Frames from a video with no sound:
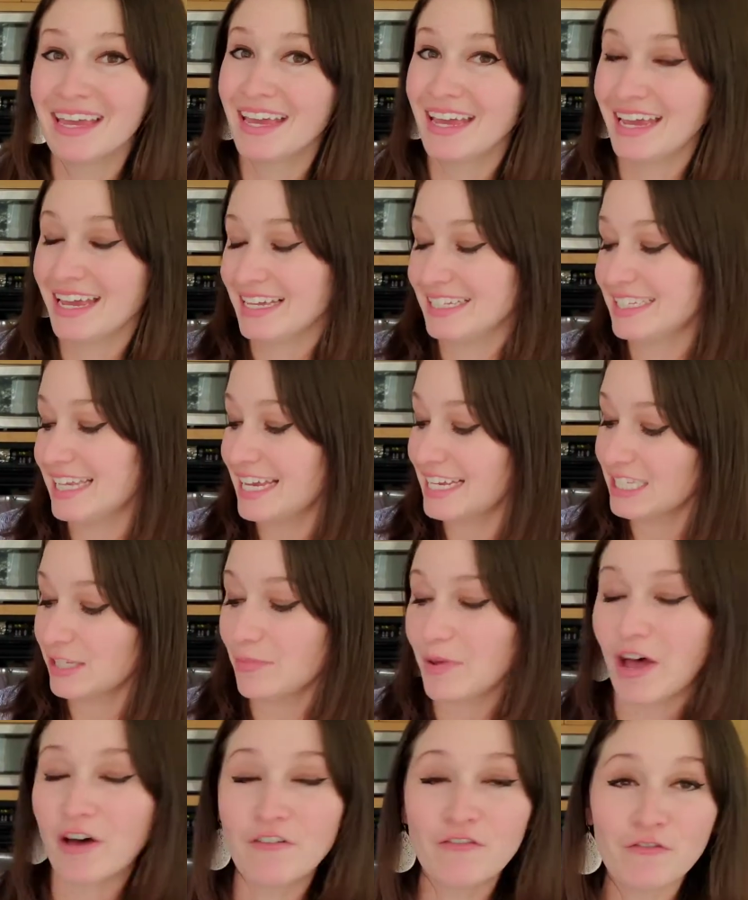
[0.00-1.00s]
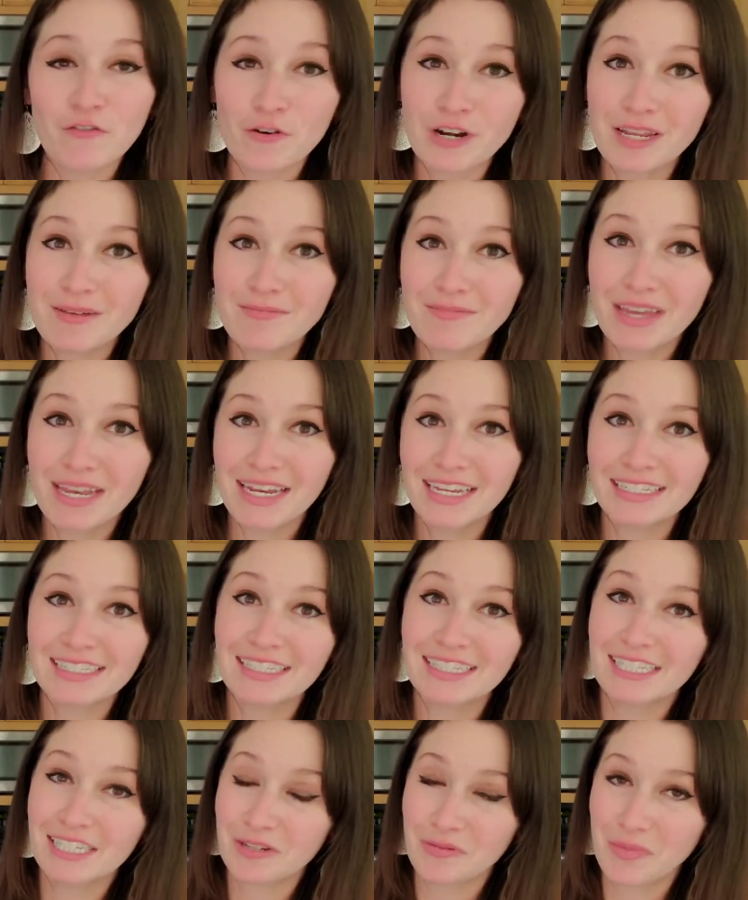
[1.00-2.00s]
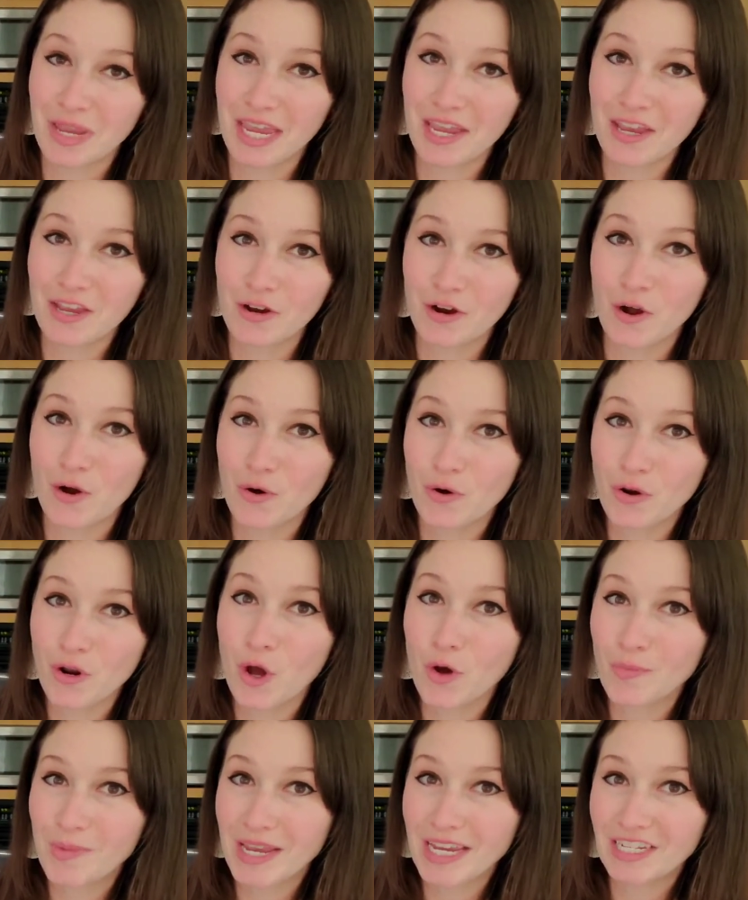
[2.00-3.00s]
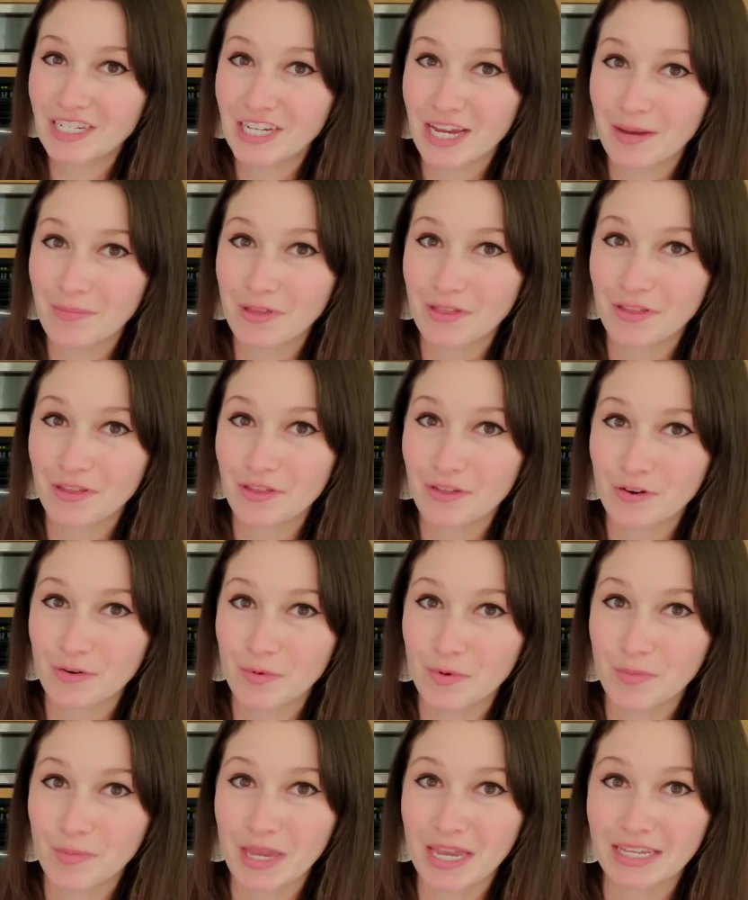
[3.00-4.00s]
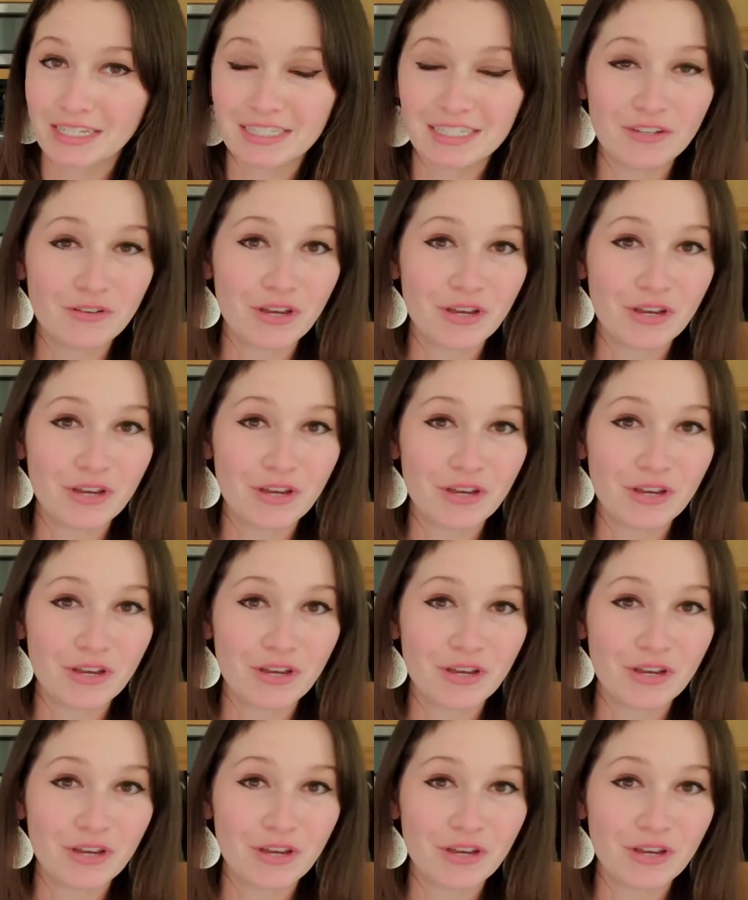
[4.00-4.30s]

It takes about 40 minutes to make your own homemade jam in the Thermomix.